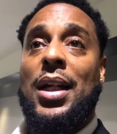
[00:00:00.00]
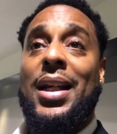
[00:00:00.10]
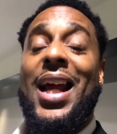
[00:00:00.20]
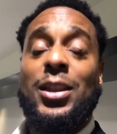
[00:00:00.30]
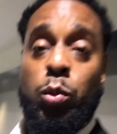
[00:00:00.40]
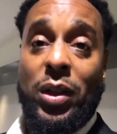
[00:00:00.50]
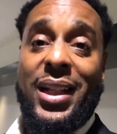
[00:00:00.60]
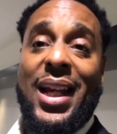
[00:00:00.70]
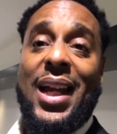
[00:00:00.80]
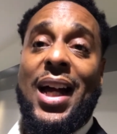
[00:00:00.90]
That's what
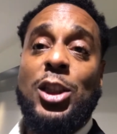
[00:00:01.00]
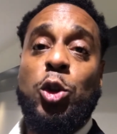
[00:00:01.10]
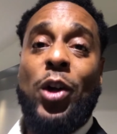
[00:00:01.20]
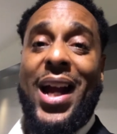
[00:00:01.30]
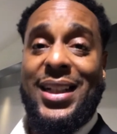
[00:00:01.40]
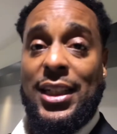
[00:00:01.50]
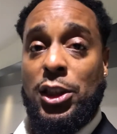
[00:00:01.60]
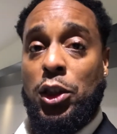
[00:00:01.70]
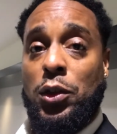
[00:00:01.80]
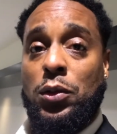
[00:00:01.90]
they attracted
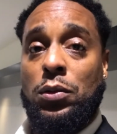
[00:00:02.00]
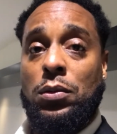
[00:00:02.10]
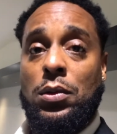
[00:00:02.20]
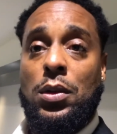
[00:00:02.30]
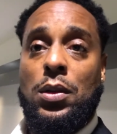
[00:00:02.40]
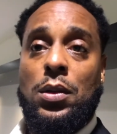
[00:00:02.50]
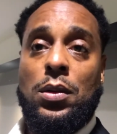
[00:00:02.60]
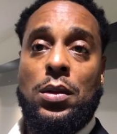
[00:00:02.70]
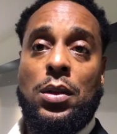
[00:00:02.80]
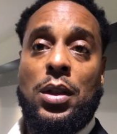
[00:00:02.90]
to.
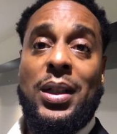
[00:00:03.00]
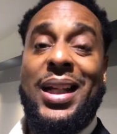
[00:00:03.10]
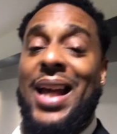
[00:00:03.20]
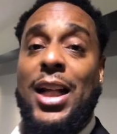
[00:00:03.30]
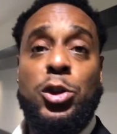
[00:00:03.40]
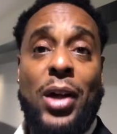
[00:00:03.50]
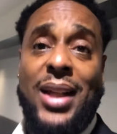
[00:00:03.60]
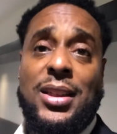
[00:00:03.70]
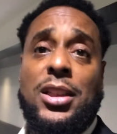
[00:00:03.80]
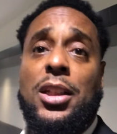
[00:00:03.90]
They're not
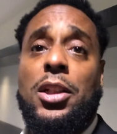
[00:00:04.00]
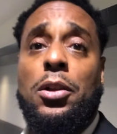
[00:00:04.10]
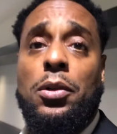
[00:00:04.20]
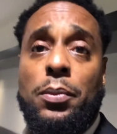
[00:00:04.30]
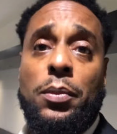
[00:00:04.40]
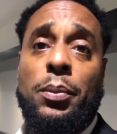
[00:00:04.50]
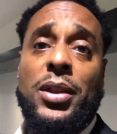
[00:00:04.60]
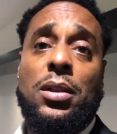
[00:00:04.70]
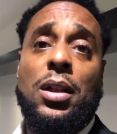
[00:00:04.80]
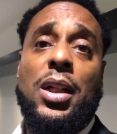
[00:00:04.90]
attracted to you,
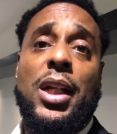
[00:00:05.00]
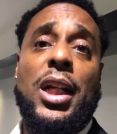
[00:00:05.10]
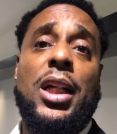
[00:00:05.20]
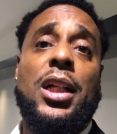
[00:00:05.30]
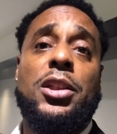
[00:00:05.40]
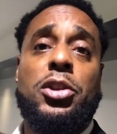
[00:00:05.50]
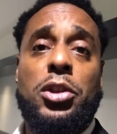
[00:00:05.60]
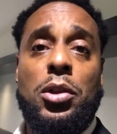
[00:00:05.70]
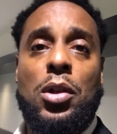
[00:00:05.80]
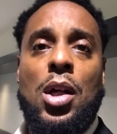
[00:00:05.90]
Mr. Goody Good
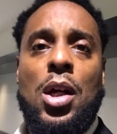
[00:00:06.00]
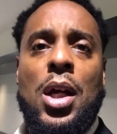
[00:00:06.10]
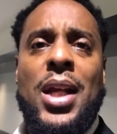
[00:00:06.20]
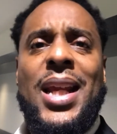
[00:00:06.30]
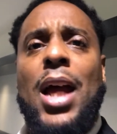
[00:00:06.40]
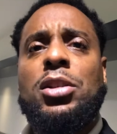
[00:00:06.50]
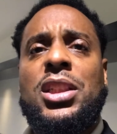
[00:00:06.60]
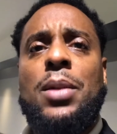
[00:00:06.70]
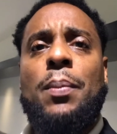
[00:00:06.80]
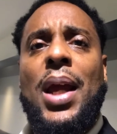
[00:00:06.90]
Shoe. Now
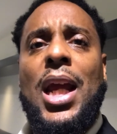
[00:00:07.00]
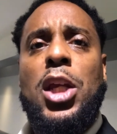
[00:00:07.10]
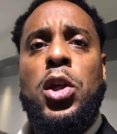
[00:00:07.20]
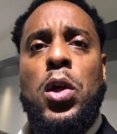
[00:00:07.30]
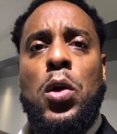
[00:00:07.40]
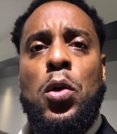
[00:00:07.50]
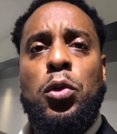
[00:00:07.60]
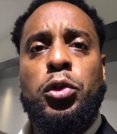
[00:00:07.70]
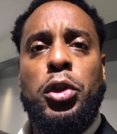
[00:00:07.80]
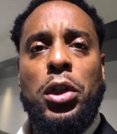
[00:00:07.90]
she may
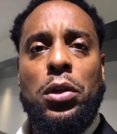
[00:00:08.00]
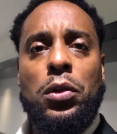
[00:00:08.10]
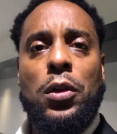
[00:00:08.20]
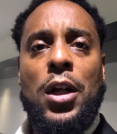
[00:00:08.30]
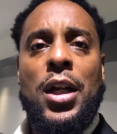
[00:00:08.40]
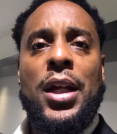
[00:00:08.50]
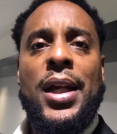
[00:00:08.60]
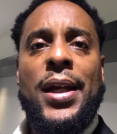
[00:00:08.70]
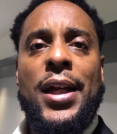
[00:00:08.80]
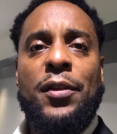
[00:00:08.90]
use you
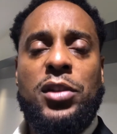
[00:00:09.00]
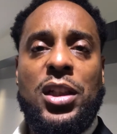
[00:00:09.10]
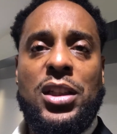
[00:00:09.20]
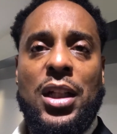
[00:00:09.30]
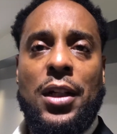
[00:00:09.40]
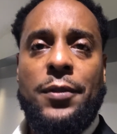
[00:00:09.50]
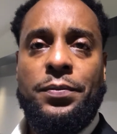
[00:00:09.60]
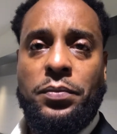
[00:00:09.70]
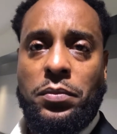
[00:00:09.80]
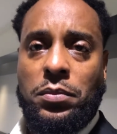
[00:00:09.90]
if she's in a
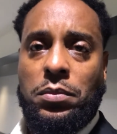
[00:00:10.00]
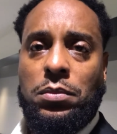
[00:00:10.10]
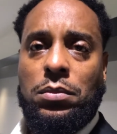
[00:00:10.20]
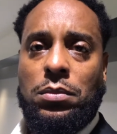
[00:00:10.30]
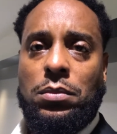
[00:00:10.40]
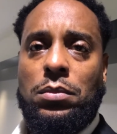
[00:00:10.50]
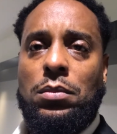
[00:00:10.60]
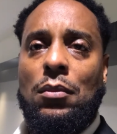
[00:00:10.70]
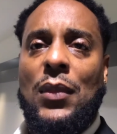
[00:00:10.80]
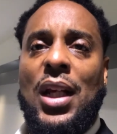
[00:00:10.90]

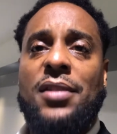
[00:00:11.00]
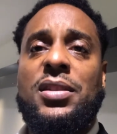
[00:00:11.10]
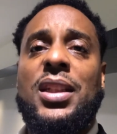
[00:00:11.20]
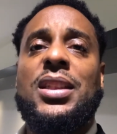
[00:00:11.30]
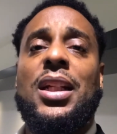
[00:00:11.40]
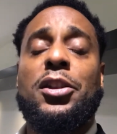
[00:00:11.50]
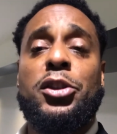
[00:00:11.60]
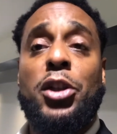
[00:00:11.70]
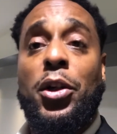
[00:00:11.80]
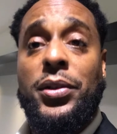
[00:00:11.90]
if she's in a
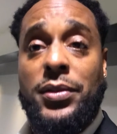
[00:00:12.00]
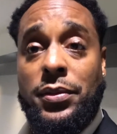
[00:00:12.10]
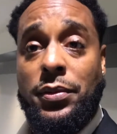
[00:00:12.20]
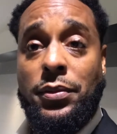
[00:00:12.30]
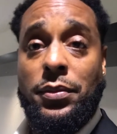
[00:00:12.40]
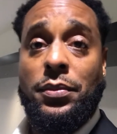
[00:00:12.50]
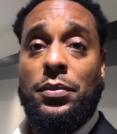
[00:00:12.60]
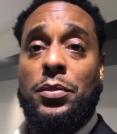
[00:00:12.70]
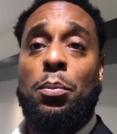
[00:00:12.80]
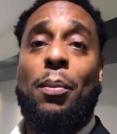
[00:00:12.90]
certain
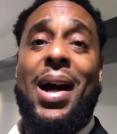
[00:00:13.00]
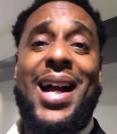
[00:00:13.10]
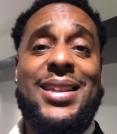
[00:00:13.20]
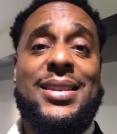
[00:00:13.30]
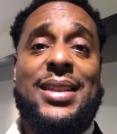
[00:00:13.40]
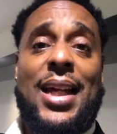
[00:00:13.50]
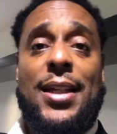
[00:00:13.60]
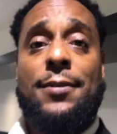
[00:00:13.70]
mindset.